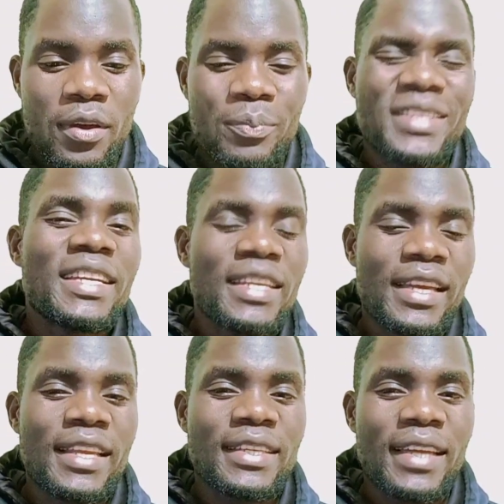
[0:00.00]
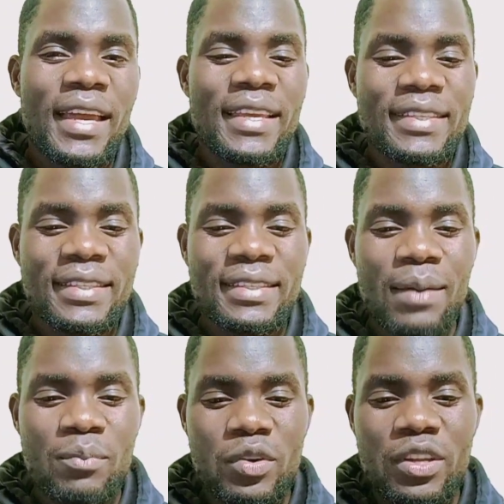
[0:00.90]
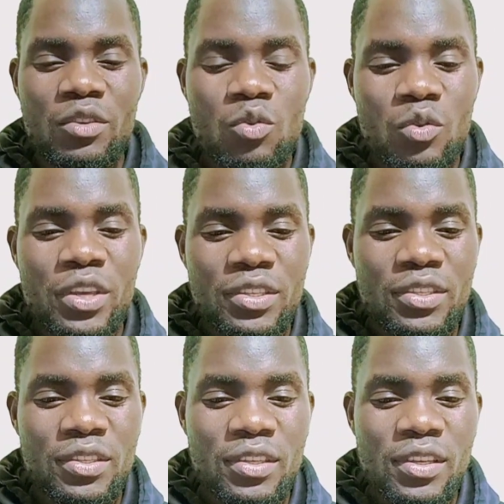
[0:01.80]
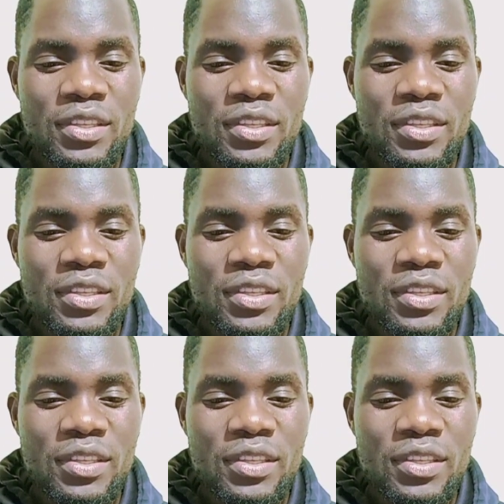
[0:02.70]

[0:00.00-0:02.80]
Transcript: President Kenyatta is somebody who is